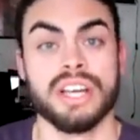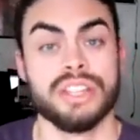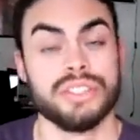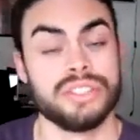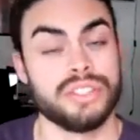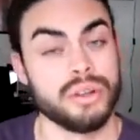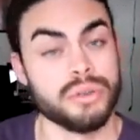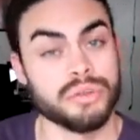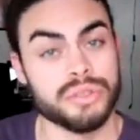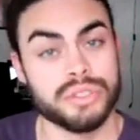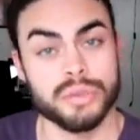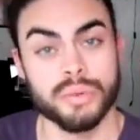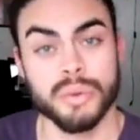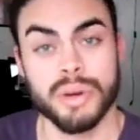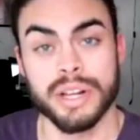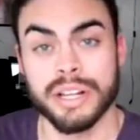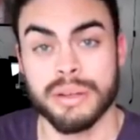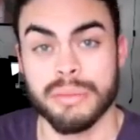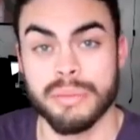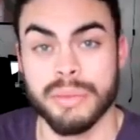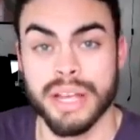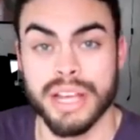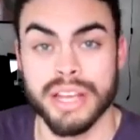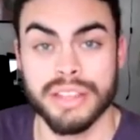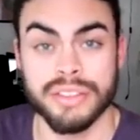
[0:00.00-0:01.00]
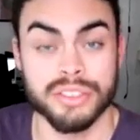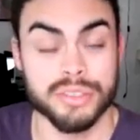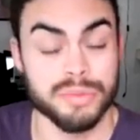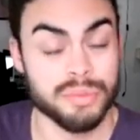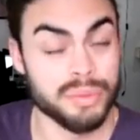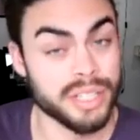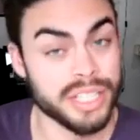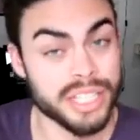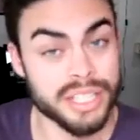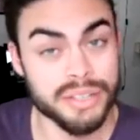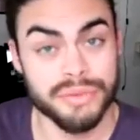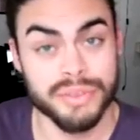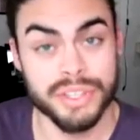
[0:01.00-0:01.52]
don't sweat it, man. There's
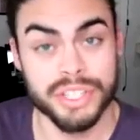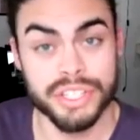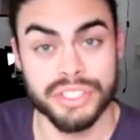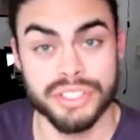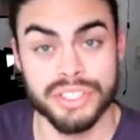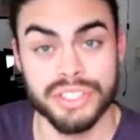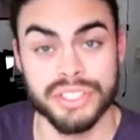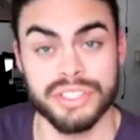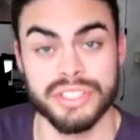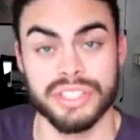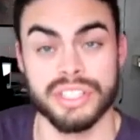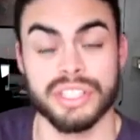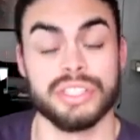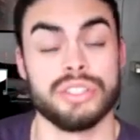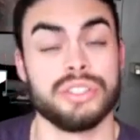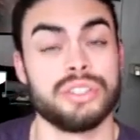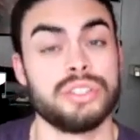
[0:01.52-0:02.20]
plenty of fish in the sea.